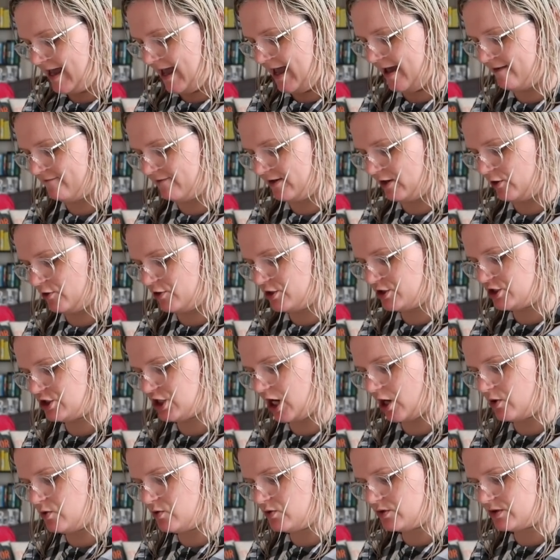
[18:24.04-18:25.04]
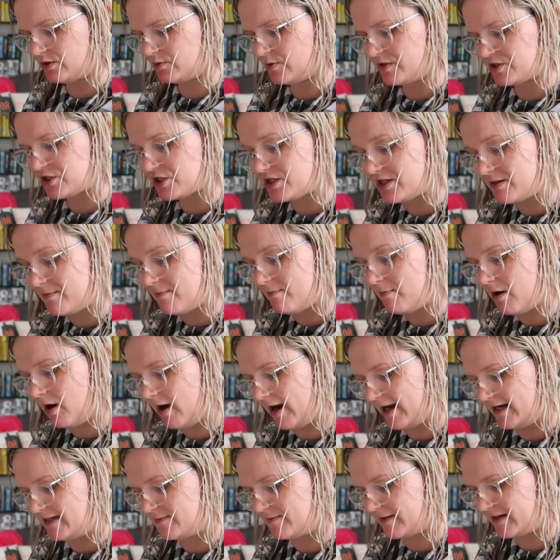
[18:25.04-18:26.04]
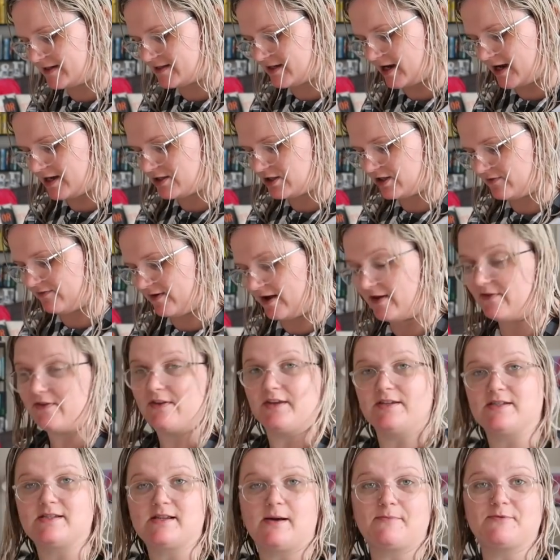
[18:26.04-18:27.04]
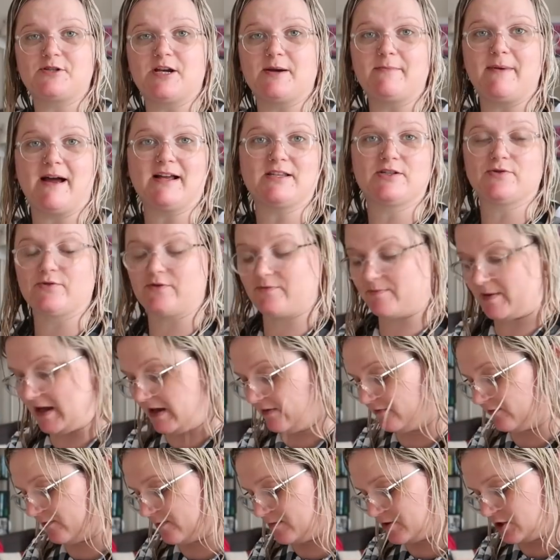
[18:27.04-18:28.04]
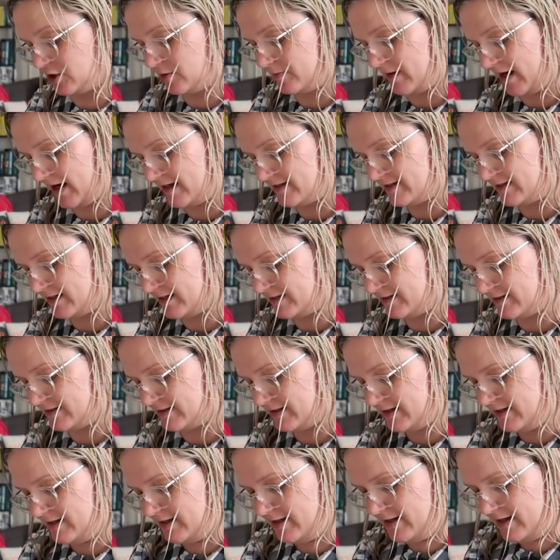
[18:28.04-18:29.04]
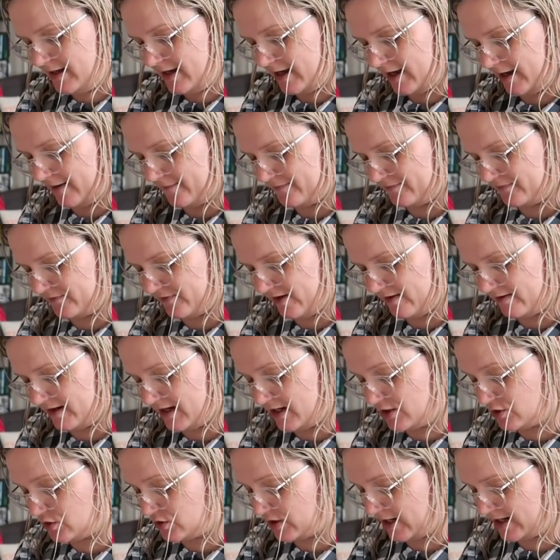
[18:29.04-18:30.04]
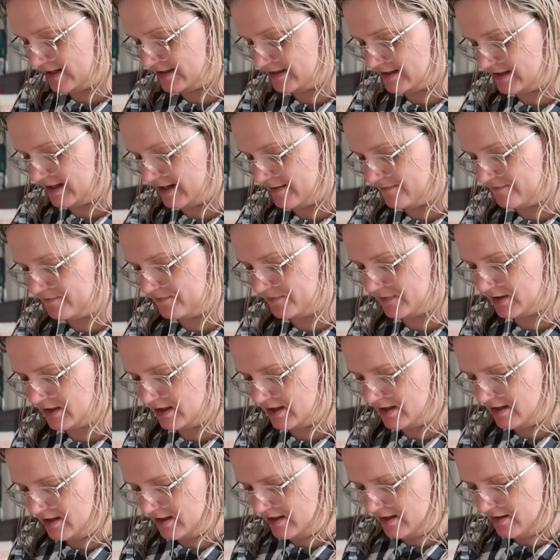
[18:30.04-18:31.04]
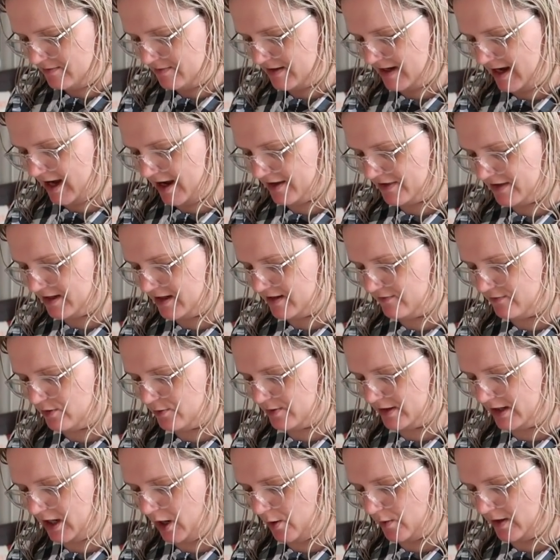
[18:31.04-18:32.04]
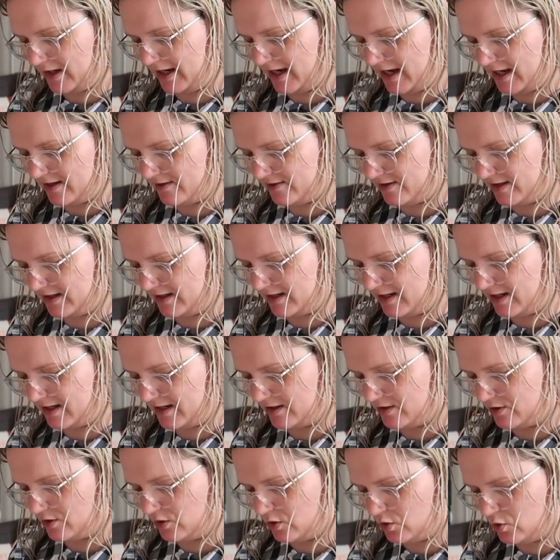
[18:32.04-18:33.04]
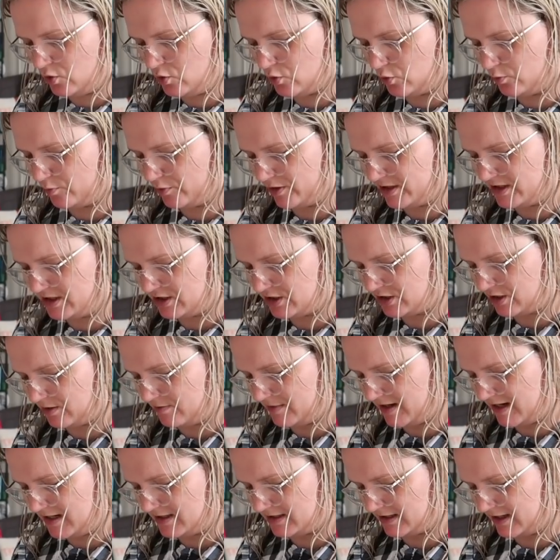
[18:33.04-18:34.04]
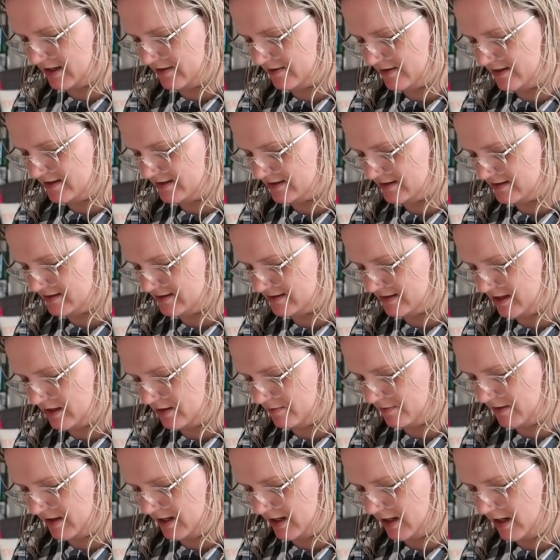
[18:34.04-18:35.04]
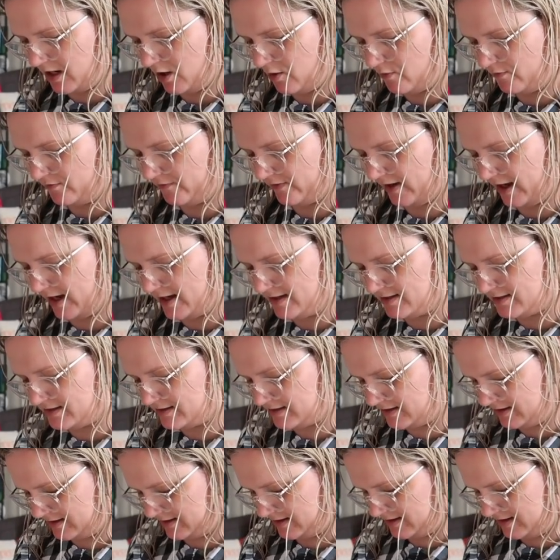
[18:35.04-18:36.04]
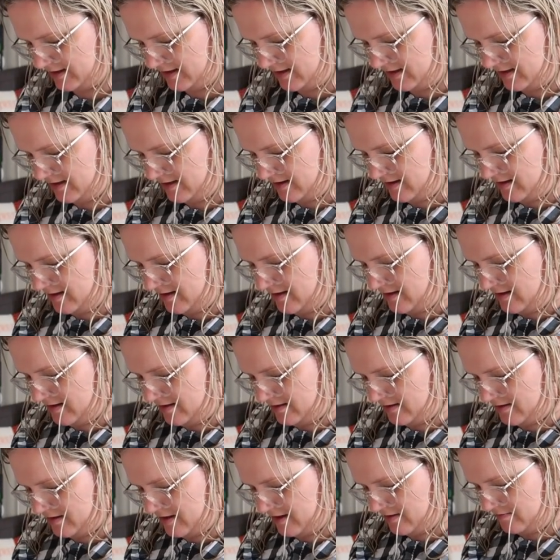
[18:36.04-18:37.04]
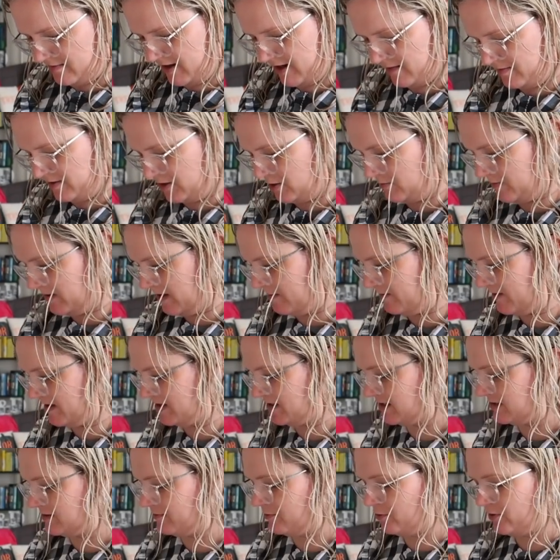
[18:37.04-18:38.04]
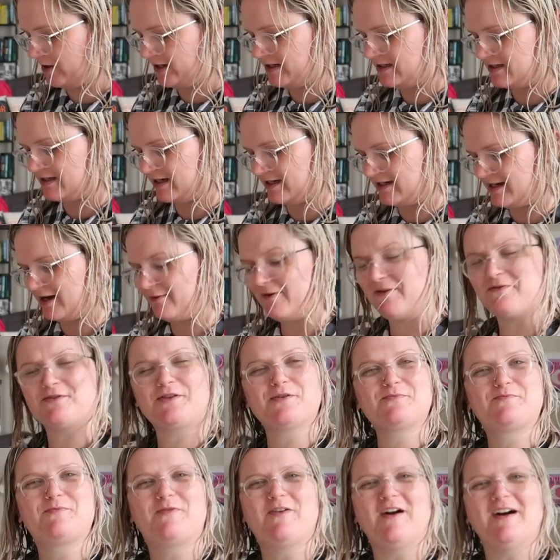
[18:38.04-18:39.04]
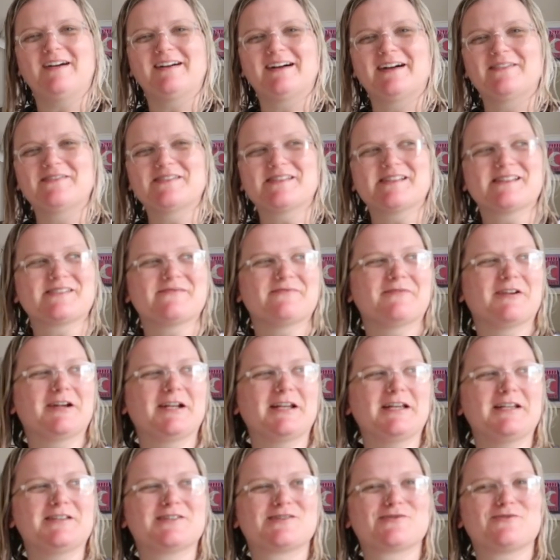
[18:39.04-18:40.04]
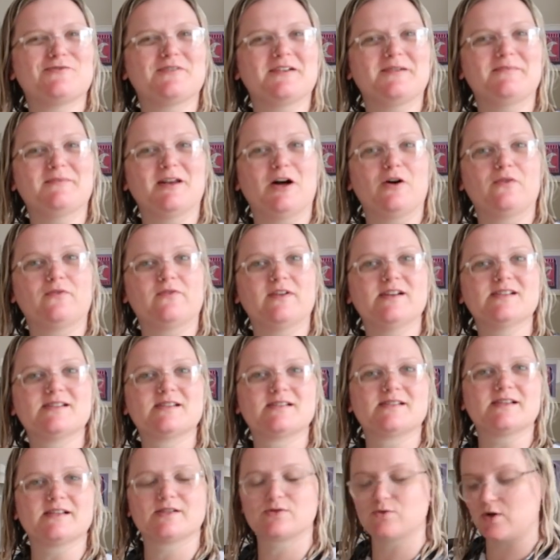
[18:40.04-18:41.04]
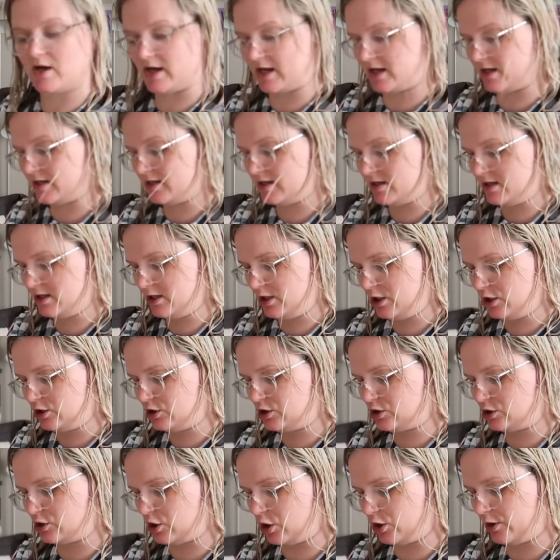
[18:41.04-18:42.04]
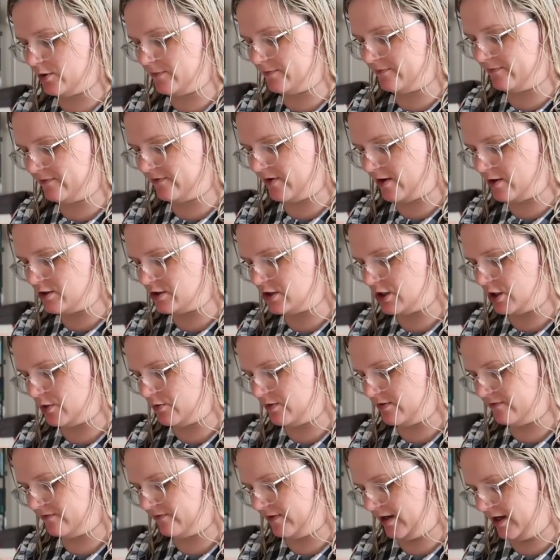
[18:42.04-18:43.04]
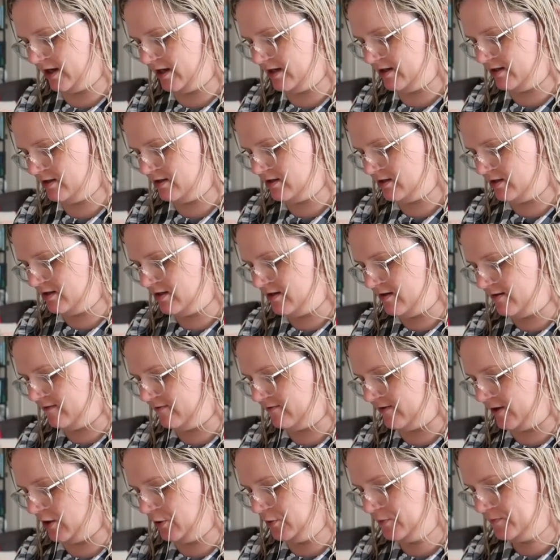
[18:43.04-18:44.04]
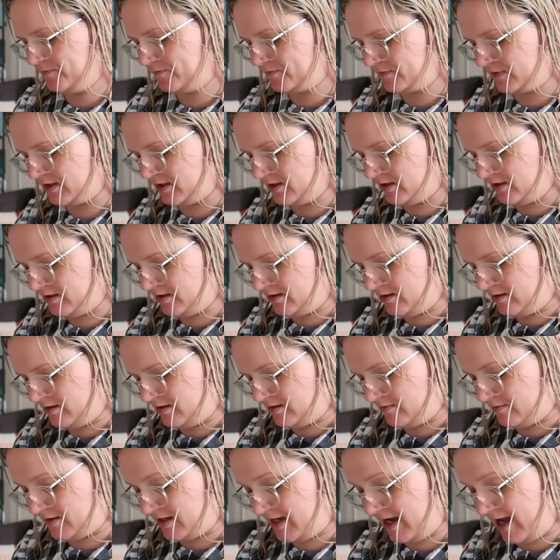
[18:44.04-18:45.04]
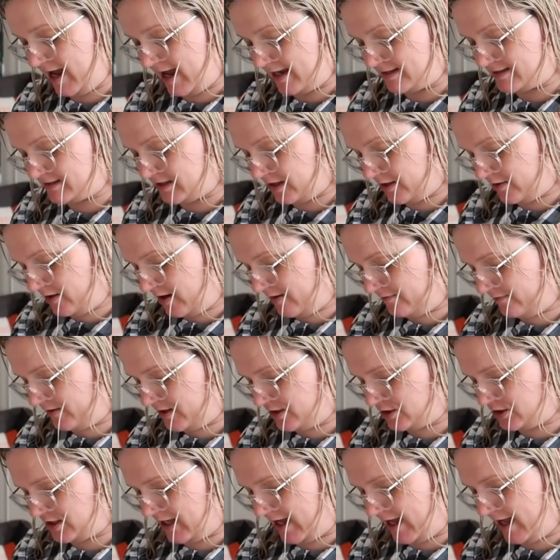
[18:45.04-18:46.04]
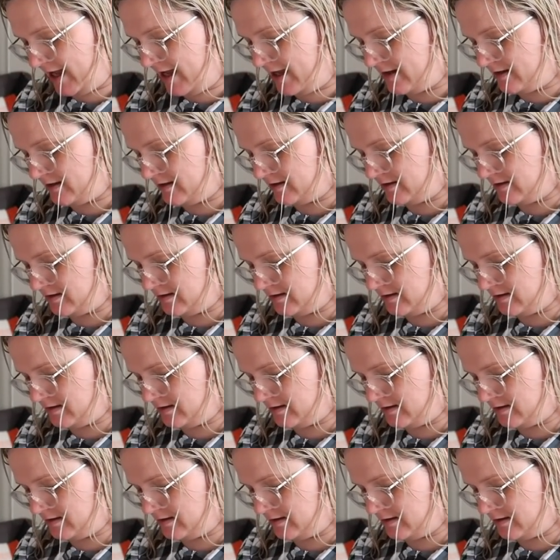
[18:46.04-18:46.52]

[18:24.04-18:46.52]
heavy on the jokes, which I didn't mind because I actually found the subject matter of being from two places um, very interesting. But yeah, I think if you were going in thinking, oh, British comedian, this is going to be a lull fest, then maybe you'd be a bit disappointed. However, the front cover doesn't really scream lull fest, does it? It's quite a solemn photo of uh, Phil. But yeah, so I finished that.